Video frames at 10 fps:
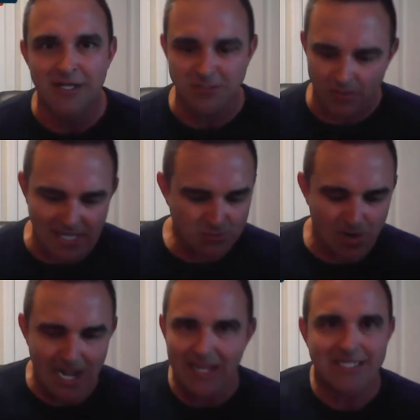And so that's
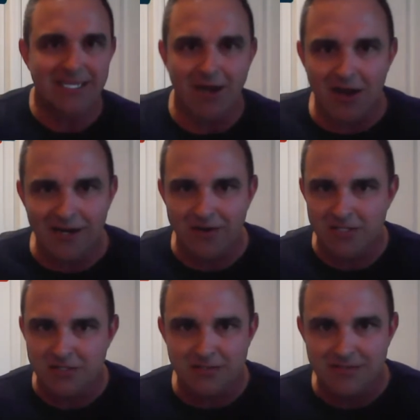why I like to get on here
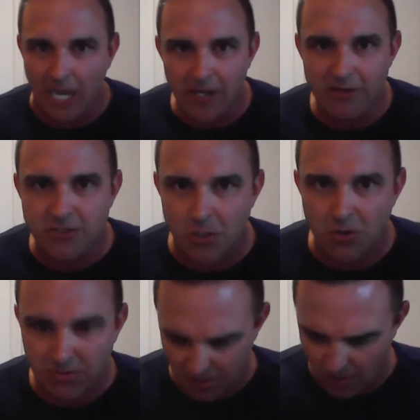and just tell you the
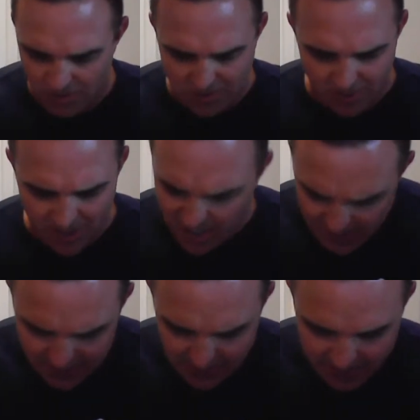truth on what's going
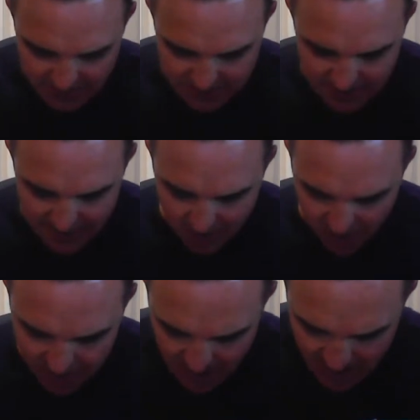on, because it's not
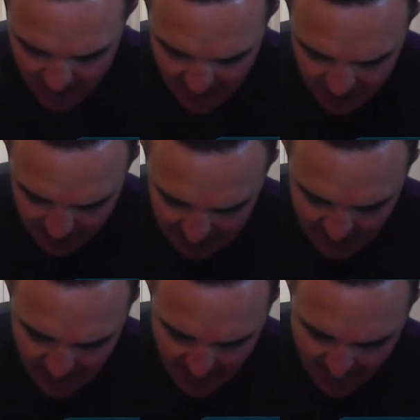hard.
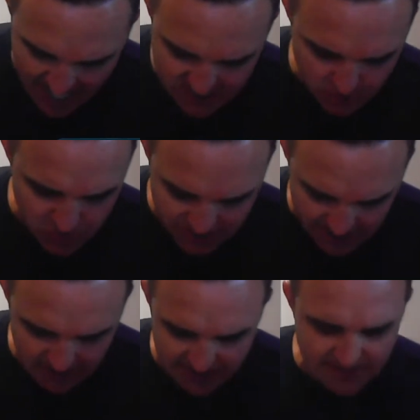He has
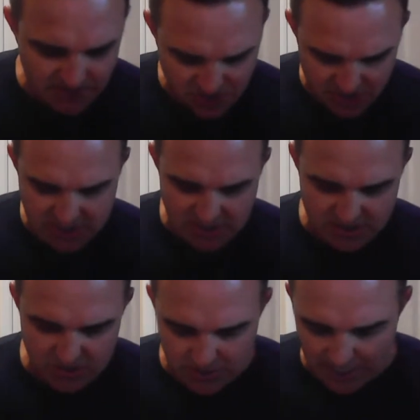routinely, this
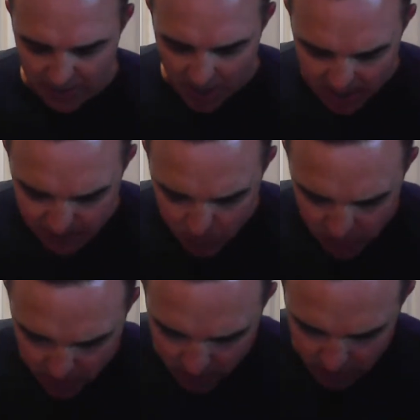is to carry on
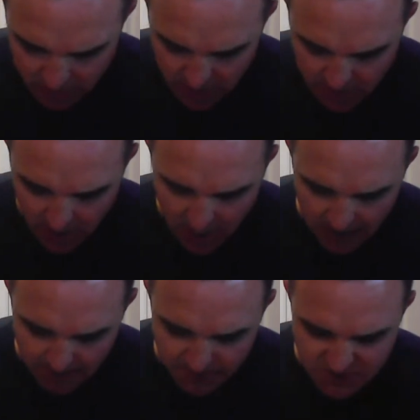with her
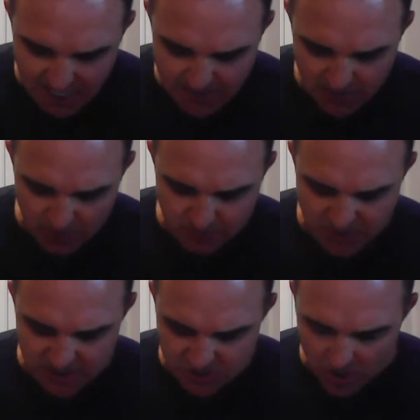statement with
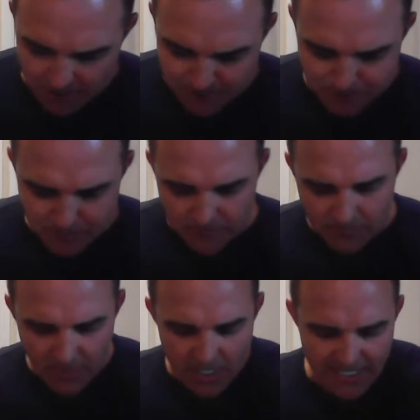President Trump,
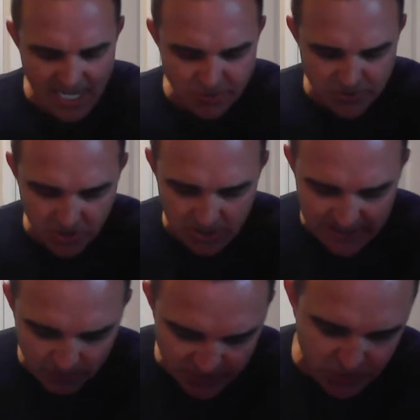he has
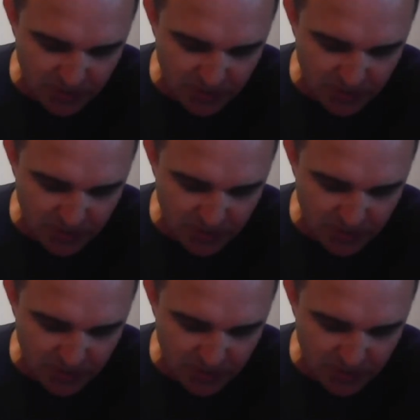routinely